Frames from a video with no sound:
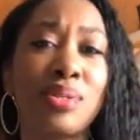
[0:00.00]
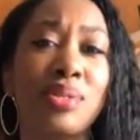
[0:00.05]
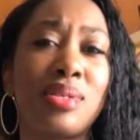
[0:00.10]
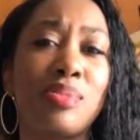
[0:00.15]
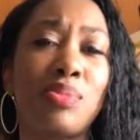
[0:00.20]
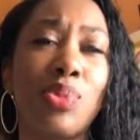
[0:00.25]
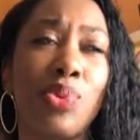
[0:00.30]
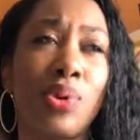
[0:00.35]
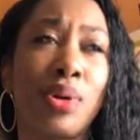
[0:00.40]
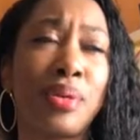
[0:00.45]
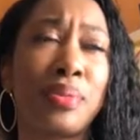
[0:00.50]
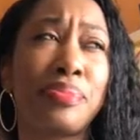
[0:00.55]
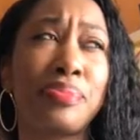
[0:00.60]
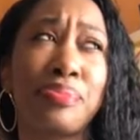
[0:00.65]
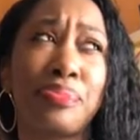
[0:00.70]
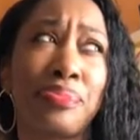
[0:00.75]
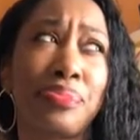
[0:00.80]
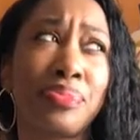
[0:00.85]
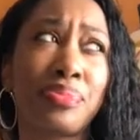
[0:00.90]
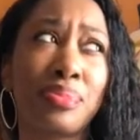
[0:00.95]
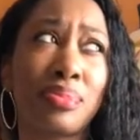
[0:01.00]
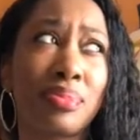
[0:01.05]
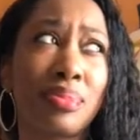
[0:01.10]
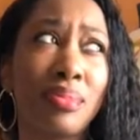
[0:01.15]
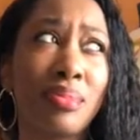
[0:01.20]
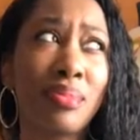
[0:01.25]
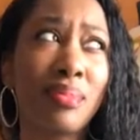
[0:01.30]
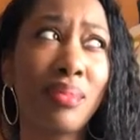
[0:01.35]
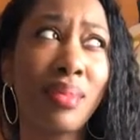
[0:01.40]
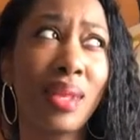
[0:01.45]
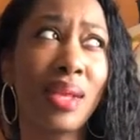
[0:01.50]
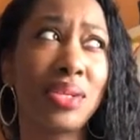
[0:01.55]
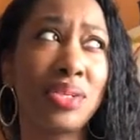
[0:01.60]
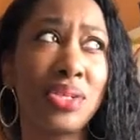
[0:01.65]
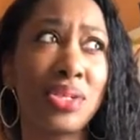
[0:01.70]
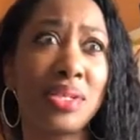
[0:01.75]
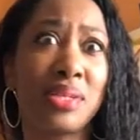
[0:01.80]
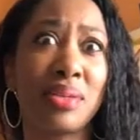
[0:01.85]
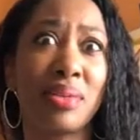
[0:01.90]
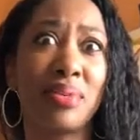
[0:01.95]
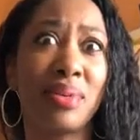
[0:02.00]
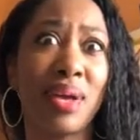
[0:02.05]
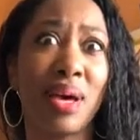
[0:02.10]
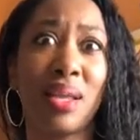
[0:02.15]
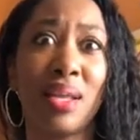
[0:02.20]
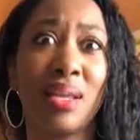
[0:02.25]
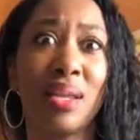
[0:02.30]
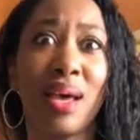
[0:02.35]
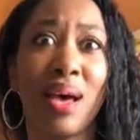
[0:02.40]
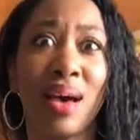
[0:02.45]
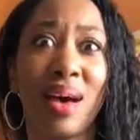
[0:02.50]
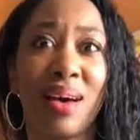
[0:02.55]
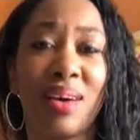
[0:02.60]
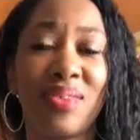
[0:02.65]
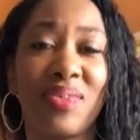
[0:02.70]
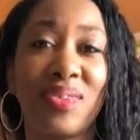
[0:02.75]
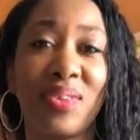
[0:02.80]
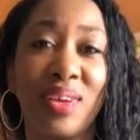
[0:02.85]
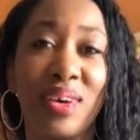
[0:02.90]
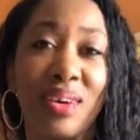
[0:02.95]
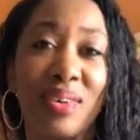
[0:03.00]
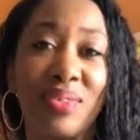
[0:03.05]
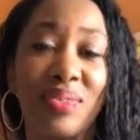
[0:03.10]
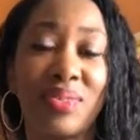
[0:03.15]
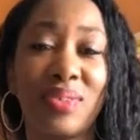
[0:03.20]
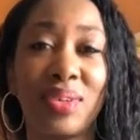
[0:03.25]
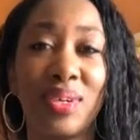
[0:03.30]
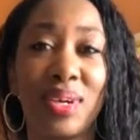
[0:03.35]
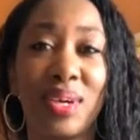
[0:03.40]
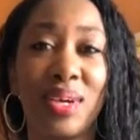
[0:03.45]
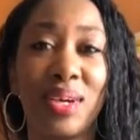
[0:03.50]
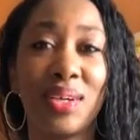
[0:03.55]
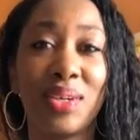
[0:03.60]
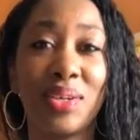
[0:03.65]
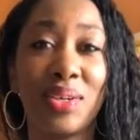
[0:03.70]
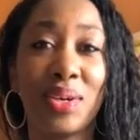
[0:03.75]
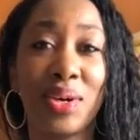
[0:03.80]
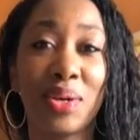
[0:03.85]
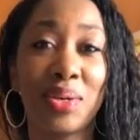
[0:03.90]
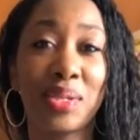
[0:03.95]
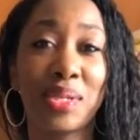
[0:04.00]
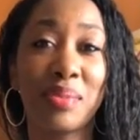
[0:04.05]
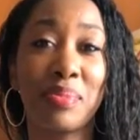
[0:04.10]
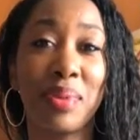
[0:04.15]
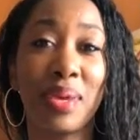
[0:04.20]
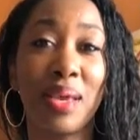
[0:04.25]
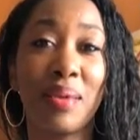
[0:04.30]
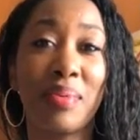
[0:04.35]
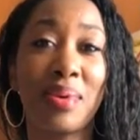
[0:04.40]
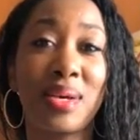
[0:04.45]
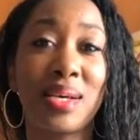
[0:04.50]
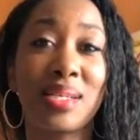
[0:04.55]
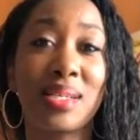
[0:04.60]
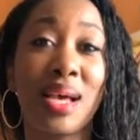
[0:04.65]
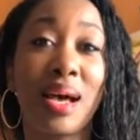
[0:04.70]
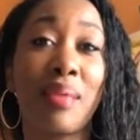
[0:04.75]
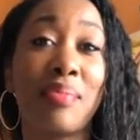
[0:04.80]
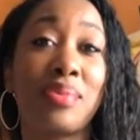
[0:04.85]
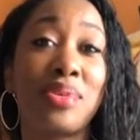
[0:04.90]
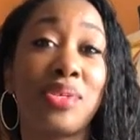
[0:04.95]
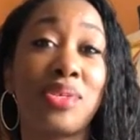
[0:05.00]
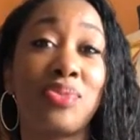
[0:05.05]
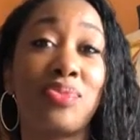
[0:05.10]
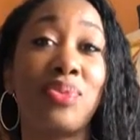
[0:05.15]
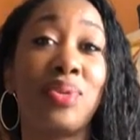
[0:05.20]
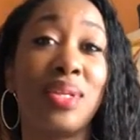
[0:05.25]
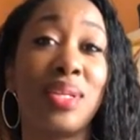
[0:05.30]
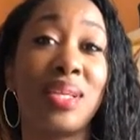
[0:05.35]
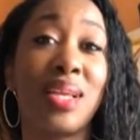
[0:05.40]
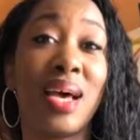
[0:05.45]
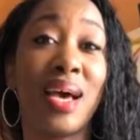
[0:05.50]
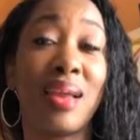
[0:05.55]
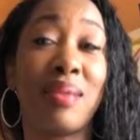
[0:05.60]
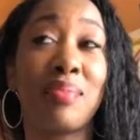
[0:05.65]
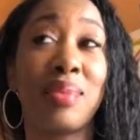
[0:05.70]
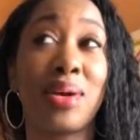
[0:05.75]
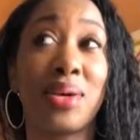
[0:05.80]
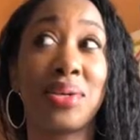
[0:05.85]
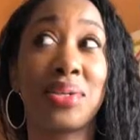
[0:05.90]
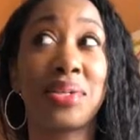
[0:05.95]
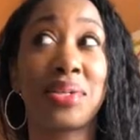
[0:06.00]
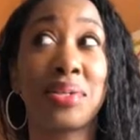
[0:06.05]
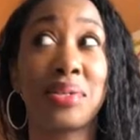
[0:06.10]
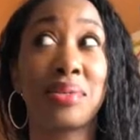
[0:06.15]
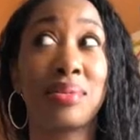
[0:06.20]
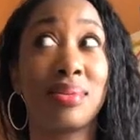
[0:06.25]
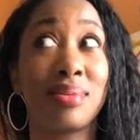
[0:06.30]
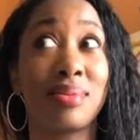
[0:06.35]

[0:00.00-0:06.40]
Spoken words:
It's more just la fluff, to me, because I'm just really not, I'm not going to